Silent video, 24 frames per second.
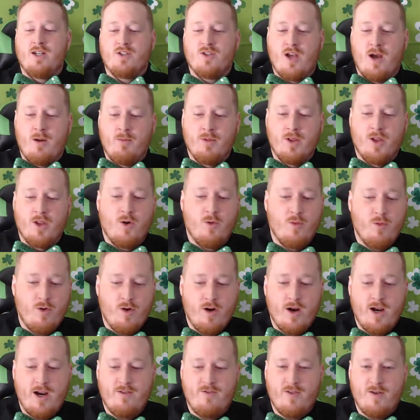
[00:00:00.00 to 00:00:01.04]
So I'm a little
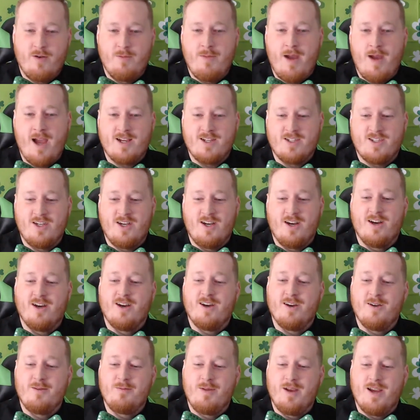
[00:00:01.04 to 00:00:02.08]
worried for Maxime
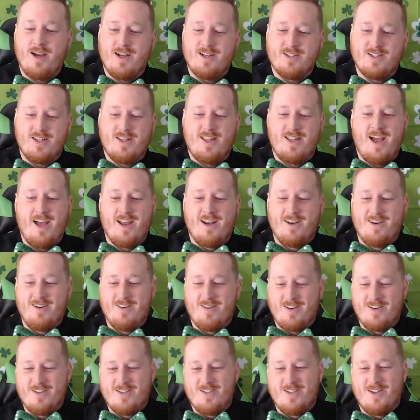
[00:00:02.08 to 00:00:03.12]
because of that
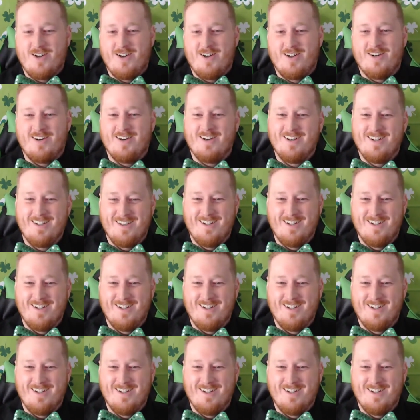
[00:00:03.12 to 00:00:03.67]
concern.